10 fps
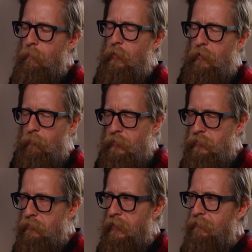But we
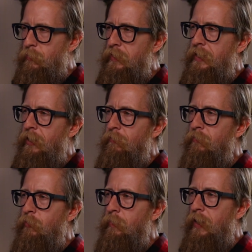do have to be
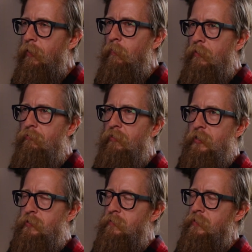careful about what
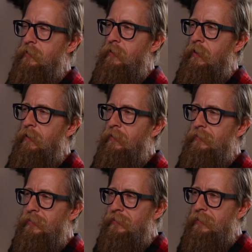festers in our
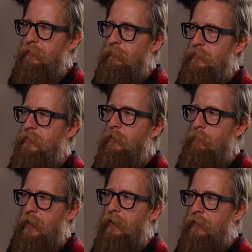hearts and what's in our
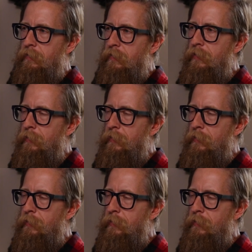mind.